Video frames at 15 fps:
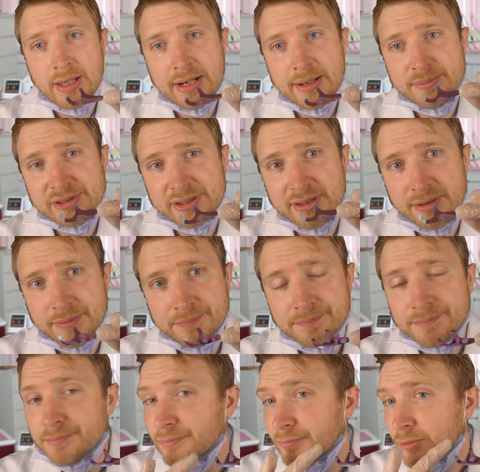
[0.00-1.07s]
And I'm just gonna
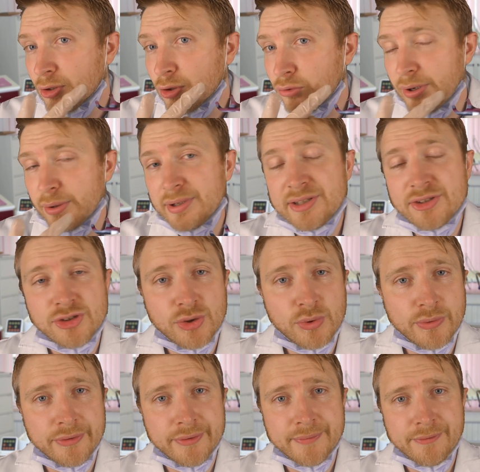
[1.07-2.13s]
go around each
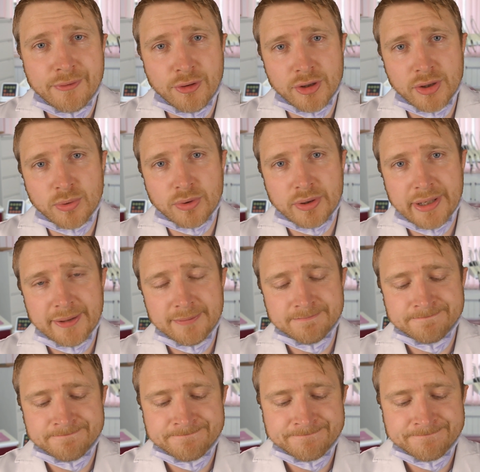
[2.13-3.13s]
tooth for you, okay?